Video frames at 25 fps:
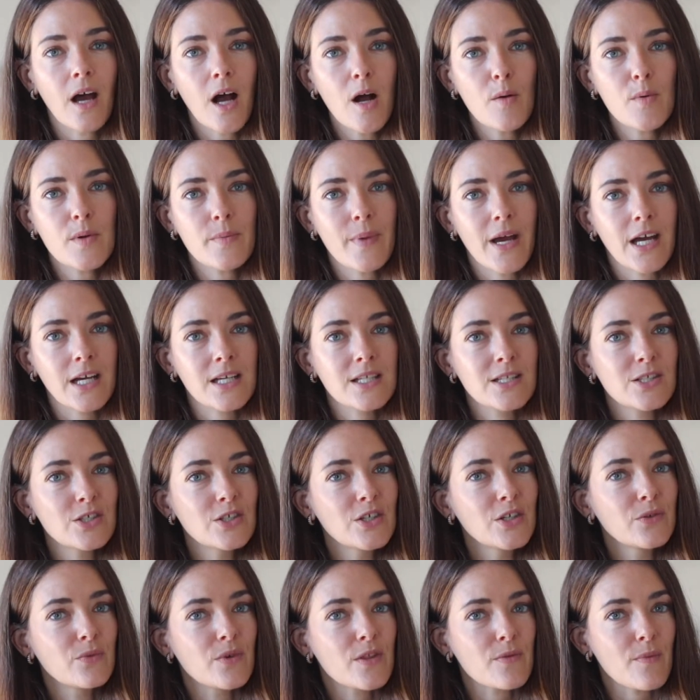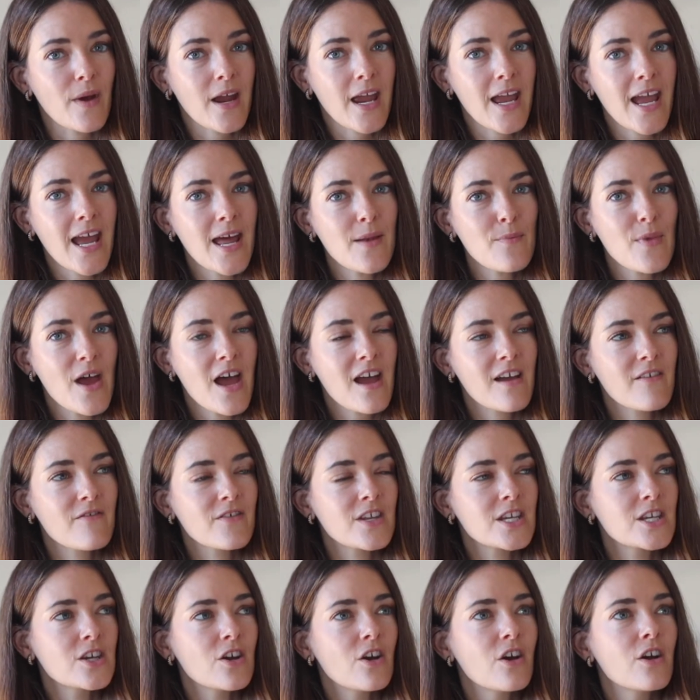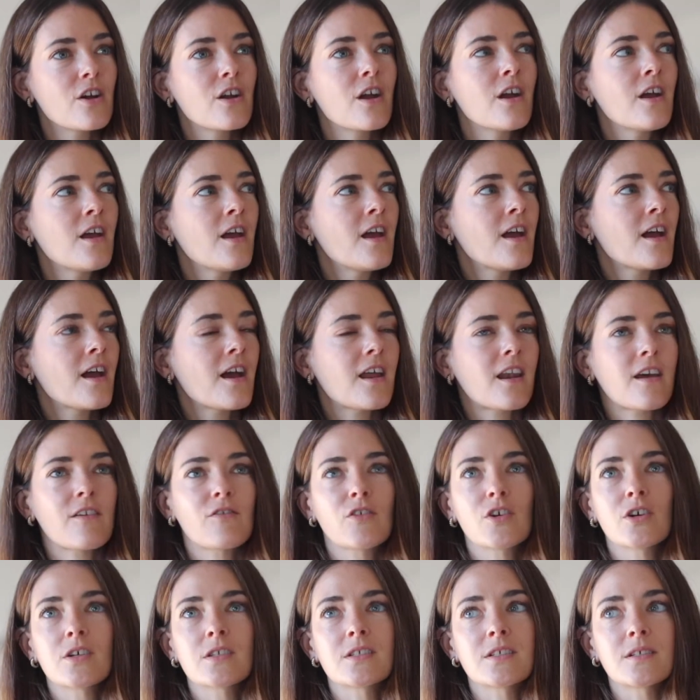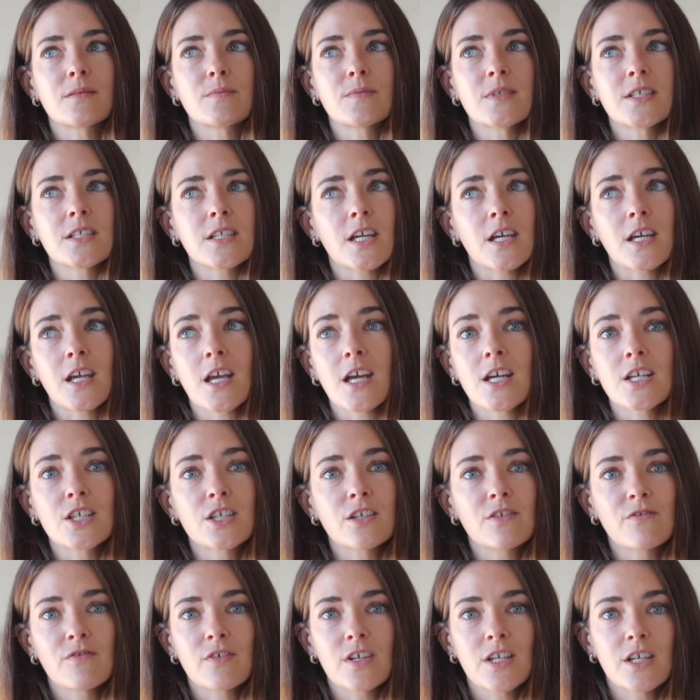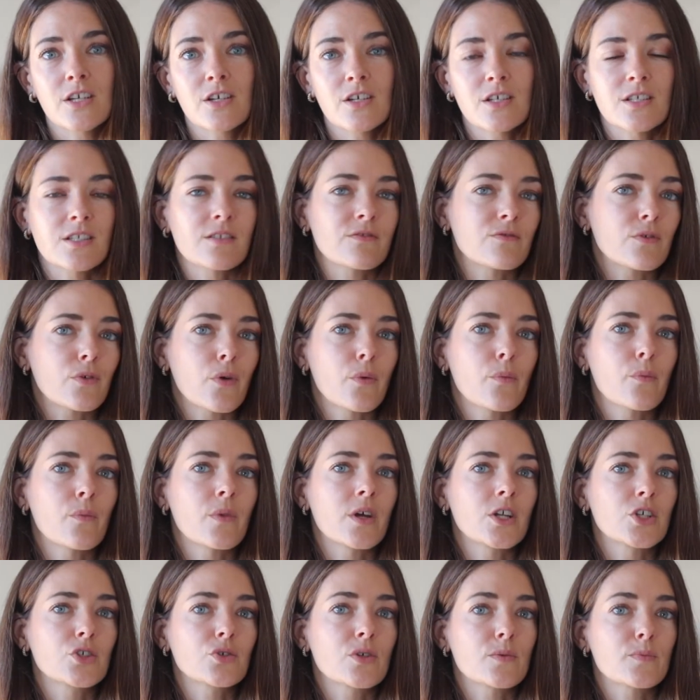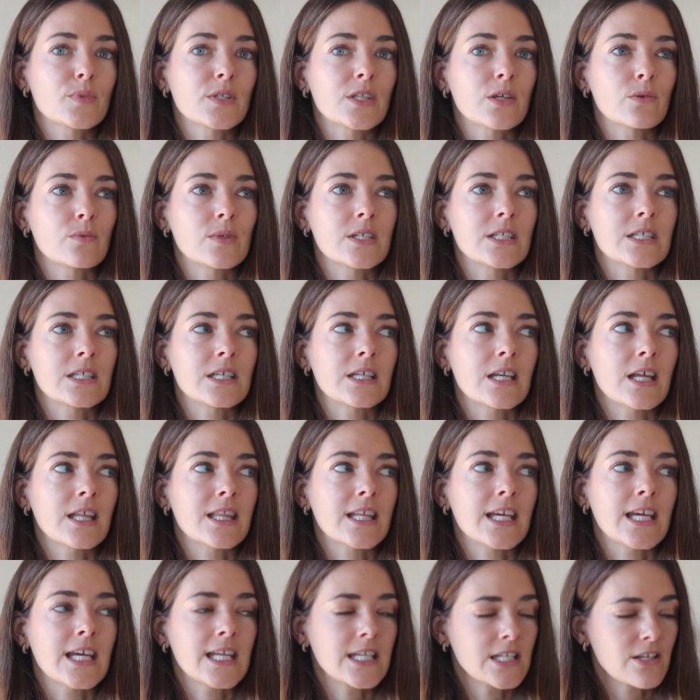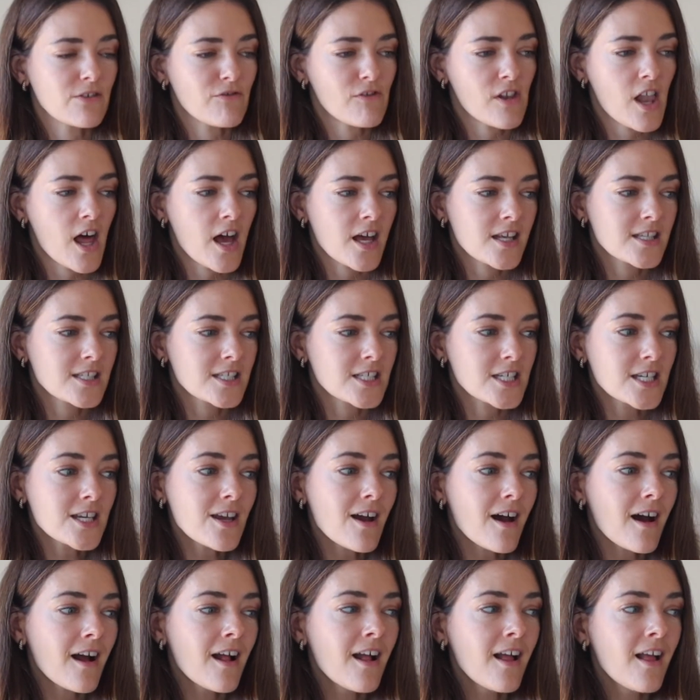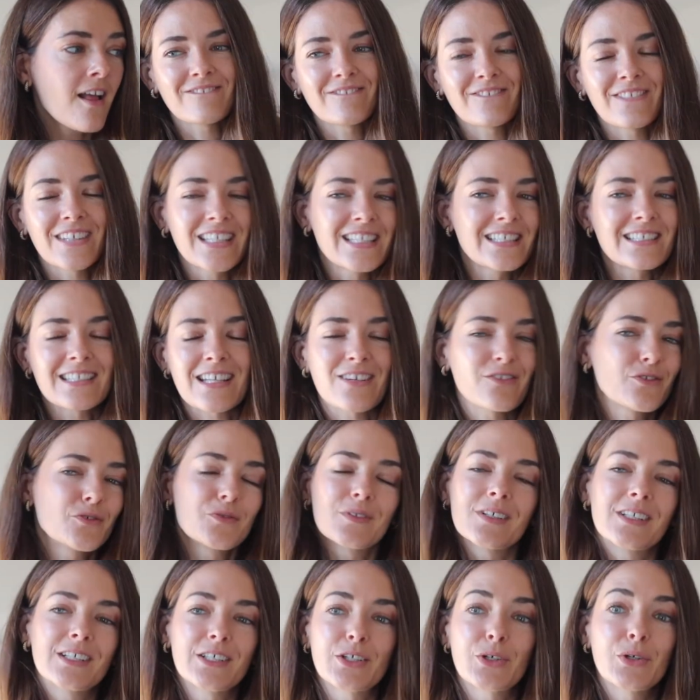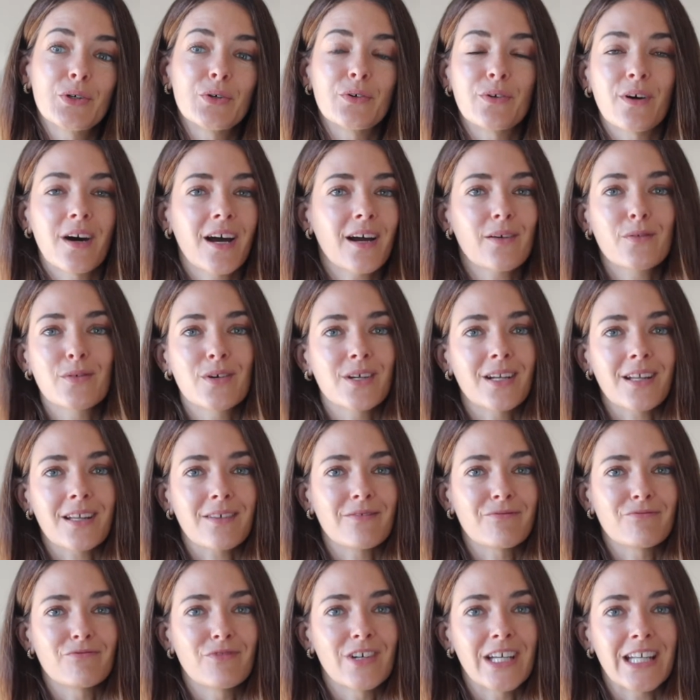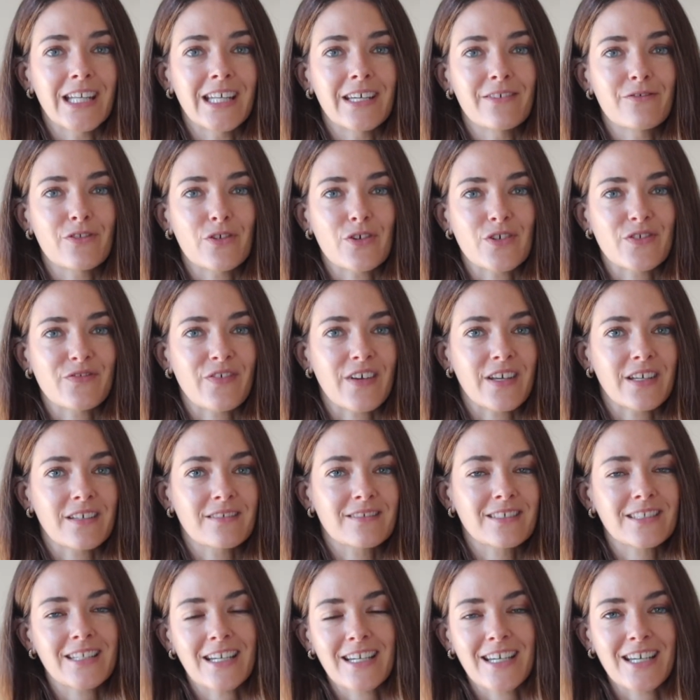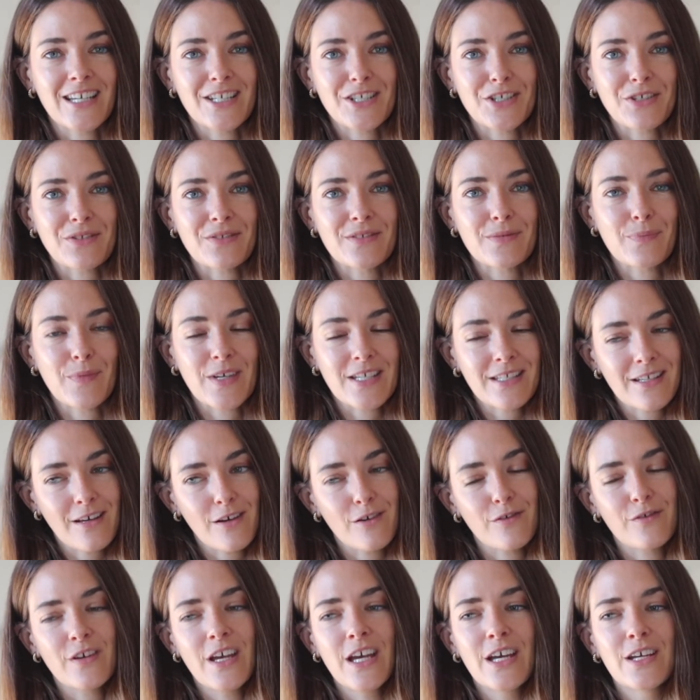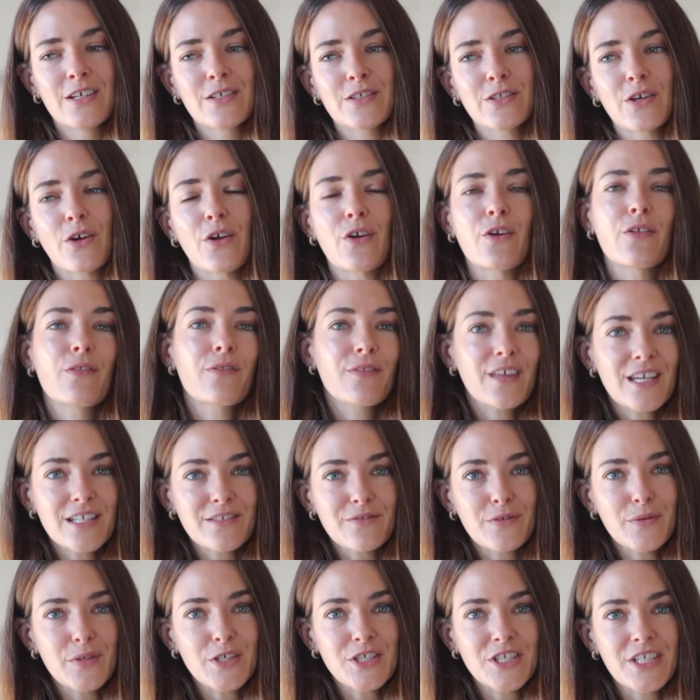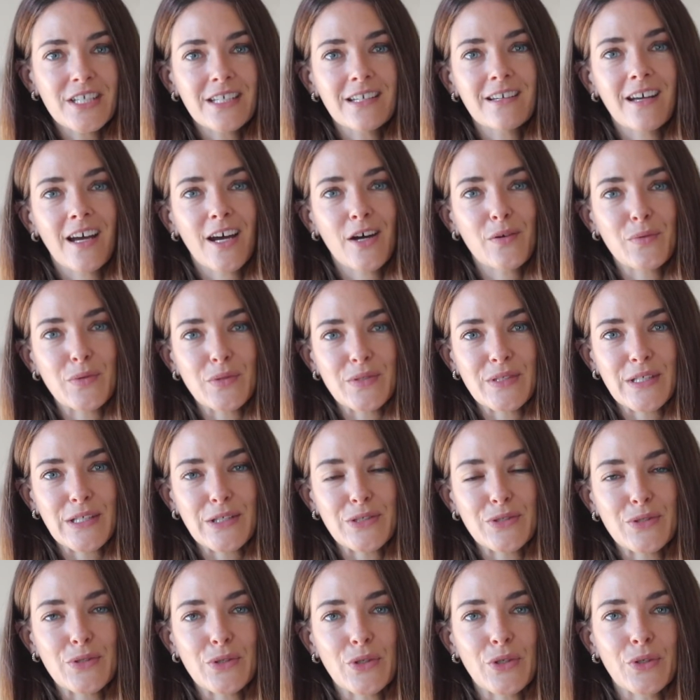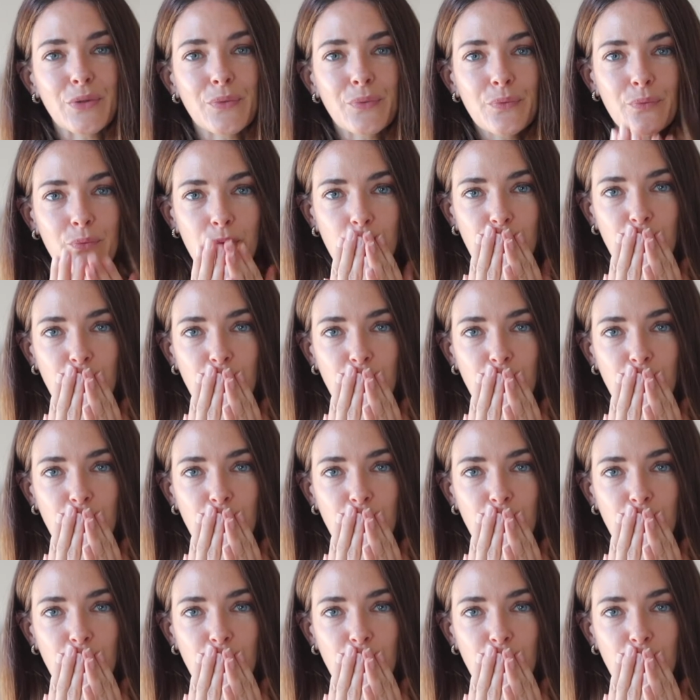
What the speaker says: I'll be back soon with my handbag video, and I've got some staycation videos from trips that we did at the end of last year because they were really cool. I want to relive those staycations myself. So thanks for watching. I will see you soon.